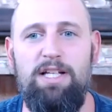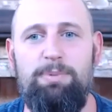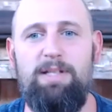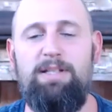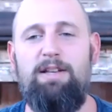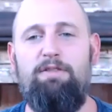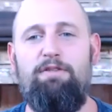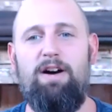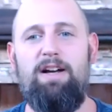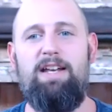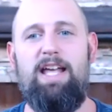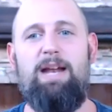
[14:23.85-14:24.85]
It's been
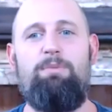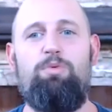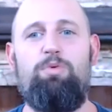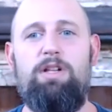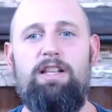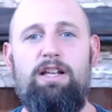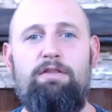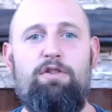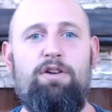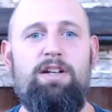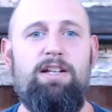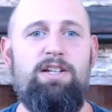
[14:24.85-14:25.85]
fun, and I'm really looking
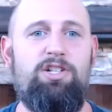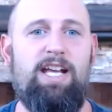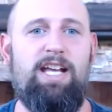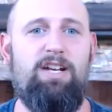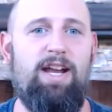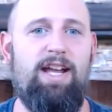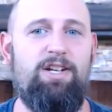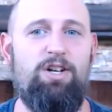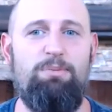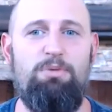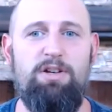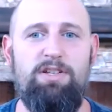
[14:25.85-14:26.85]
forward to shaking your hand here
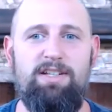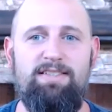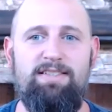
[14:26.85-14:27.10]
in person.